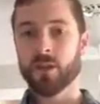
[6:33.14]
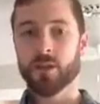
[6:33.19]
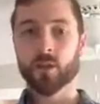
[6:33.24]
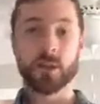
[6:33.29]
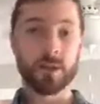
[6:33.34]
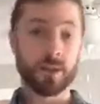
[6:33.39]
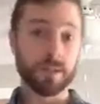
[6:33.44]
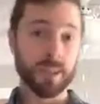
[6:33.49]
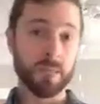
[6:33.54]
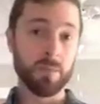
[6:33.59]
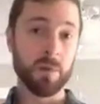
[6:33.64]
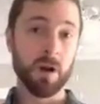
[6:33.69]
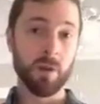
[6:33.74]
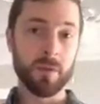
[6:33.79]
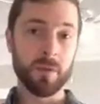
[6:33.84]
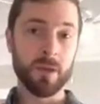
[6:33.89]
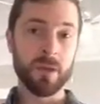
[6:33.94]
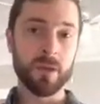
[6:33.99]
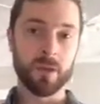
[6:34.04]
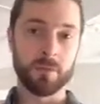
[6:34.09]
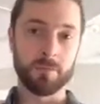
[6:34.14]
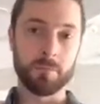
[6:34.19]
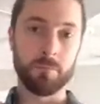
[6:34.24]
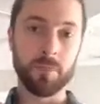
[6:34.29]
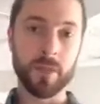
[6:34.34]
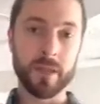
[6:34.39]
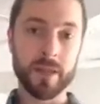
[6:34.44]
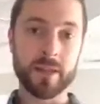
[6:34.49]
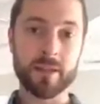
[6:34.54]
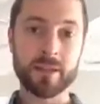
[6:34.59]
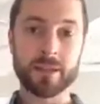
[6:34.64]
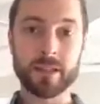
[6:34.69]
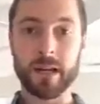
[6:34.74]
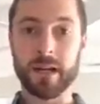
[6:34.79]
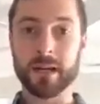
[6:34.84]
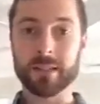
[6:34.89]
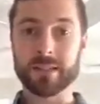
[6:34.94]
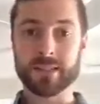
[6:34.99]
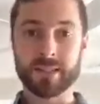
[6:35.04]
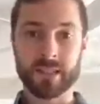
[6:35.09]
You can email me at
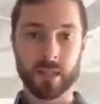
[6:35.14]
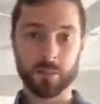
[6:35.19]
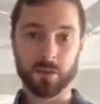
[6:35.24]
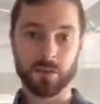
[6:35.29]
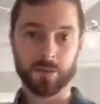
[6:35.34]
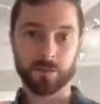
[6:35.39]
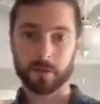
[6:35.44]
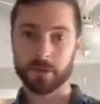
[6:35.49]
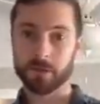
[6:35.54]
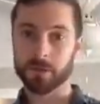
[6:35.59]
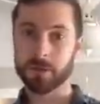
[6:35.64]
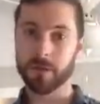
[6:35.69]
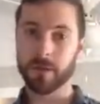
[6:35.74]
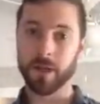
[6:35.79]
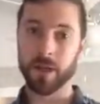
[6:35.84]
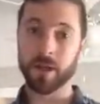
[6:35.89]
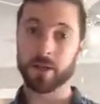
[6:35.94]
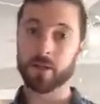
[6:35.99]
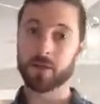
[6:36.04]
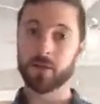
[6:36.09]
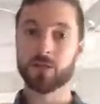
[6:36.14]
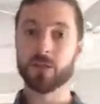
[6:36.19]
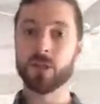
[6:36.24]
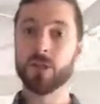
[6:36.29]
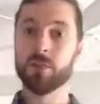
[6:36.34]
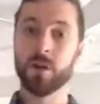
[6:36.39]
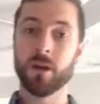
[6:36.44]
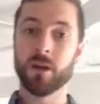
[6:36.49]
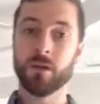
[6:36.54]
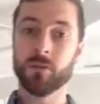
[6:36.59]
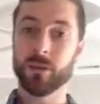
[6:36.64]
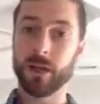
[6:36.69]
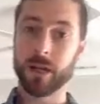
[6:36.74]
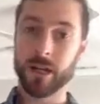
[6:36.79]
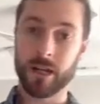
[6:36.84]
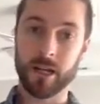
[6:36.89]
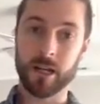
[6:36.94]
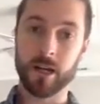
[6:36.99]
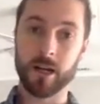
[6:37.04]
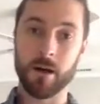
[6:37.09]

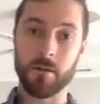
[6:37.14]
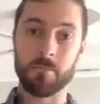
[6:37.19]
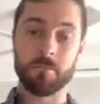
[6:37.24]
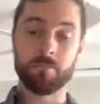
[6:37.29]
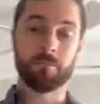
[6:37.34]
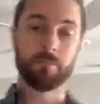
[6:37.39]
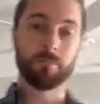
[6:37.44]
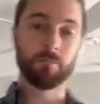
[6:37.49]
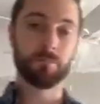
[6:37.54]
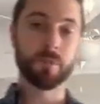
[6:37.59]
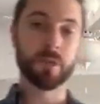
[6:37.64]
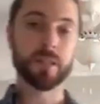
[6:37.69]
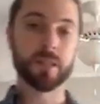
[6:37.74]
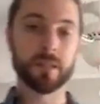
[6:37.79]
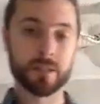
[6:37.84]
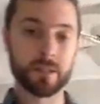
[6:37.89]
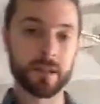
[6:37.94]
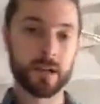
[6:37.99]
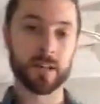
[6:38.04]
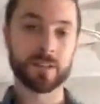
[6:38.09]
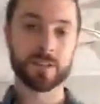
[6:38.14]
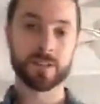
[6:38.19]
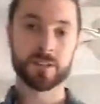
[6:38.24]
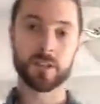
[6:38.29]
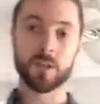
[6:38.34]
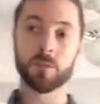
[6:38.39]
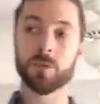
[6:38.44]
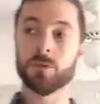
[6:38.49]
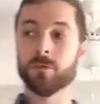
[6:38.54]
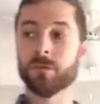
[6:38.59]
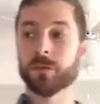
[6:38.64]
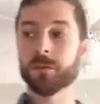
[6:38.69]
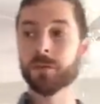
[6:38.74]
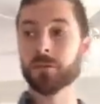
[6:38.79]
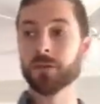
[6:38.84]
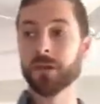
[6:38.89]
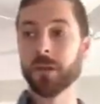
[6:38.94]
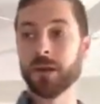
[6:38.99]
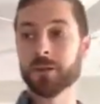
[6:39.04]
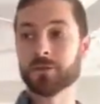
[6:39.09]
ben.stubblefield@gmail.com.
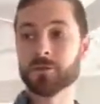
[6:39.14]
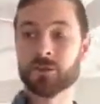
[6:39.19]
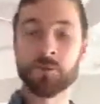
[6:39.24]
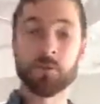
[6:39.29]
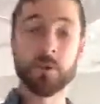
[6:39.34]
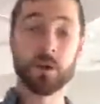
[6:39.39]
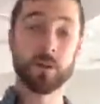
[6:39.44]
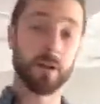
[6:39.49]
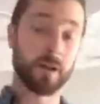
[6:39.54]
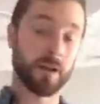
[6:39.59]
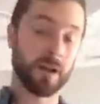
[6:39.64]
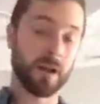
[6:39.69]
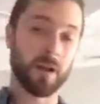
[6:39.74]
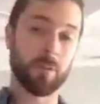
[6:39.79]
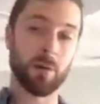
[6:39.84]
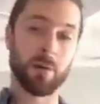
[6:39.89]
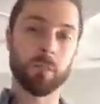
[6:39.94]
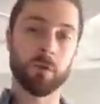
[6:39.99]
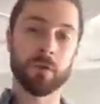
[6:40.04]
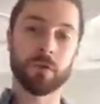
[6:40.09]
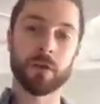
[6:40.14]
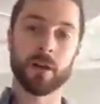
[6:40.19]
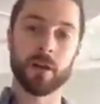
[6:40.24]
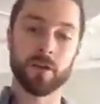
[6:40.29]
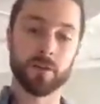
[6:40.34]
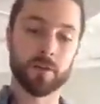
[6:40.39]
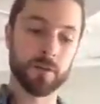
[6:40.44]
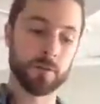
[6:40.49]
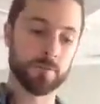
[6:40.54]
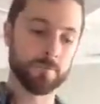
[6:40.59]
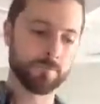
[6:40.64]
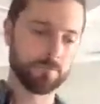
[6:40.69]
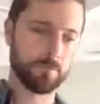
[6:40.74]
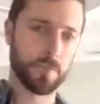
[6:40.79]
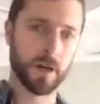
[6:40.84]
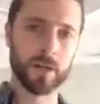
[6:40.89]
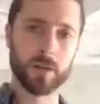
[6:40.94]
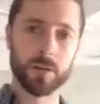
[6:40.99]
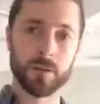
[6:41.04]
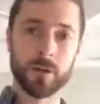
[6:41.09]
ben.stubblefield@gmail.com. I'll put that on the
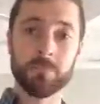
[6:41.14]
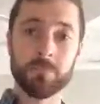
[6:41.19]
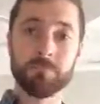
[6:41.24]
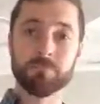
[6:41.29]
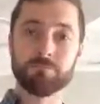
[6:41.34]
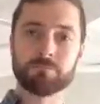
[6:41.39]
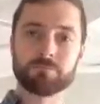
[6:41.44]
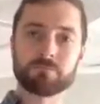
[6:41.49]
MyUM.